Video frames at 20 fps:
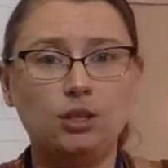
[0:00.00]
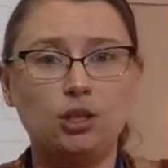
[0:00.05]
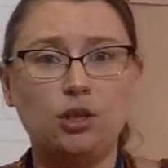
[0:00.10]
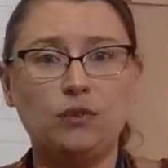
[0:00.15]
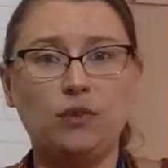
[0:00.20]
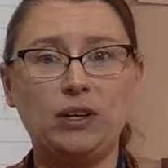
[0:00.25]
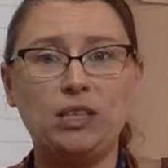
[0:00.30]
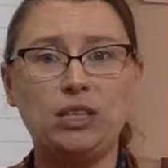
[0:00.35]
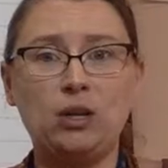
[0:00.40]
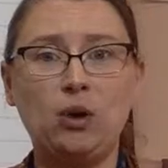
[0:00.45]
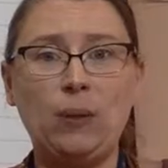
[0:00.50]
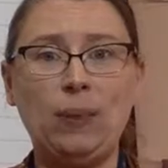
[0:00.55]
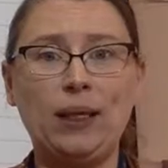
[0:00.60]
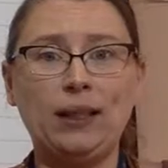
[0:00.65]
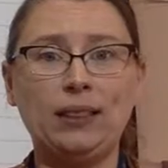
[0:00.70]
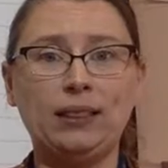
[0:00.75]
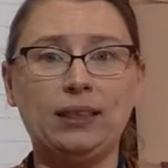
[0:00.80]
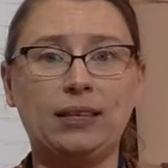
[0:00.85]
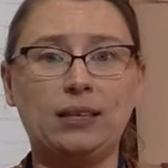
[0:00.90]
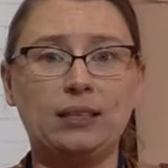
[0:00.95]
So if it's going
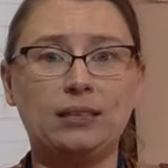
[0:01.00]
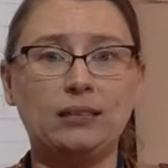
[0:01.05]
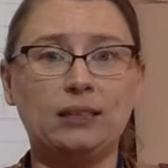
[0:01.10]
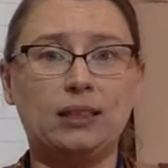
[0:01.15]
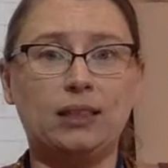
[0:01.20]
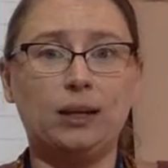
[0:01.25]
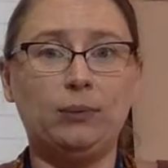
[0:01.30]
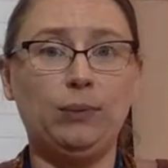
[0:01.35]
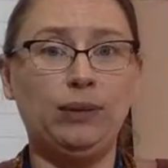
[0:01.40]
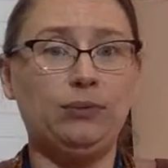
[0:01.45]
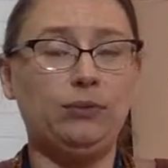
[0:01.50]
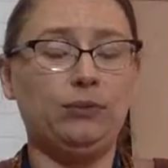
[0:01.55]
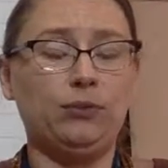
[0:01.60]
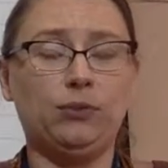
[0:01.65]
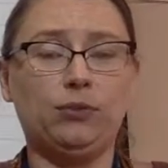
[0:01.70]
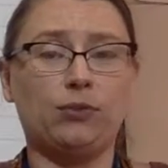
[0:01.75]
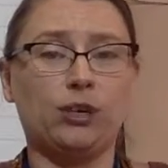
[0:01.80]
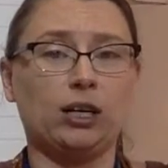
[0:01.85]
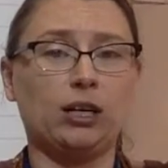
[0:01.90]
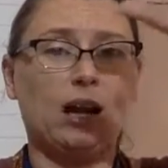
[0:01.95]
like this and we
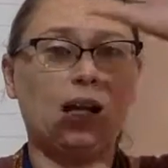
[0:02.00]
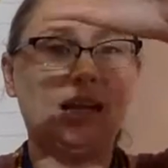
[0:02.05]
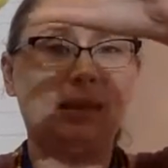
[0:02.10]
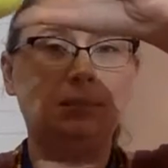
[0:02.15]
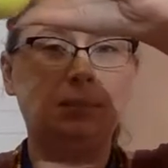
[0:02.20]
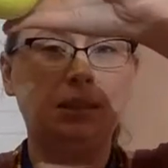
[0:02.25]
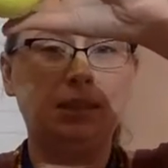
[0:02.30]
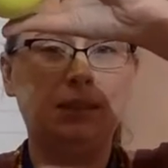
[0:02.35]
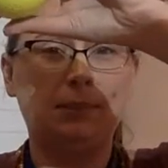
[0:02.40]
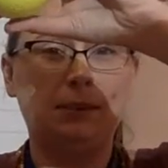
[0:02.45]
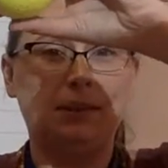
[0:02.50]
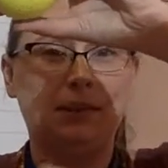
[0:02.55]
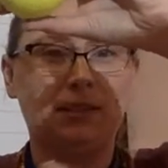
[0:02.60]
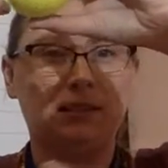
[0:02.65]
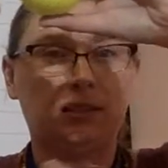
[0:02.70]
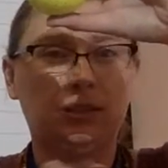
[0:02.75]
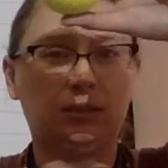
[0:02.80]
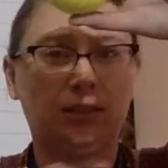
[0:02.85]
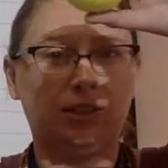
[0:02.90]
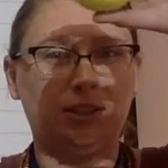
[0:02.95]
forgot completely about the
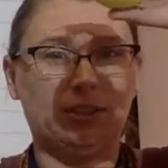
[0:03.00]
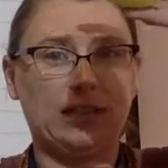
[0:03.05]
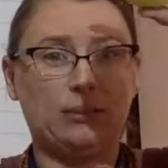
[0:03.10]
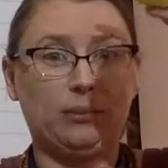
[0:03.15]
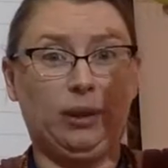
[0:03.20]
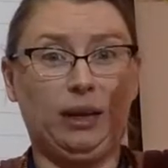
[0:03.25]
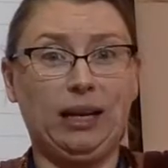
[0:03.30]
acceleration down,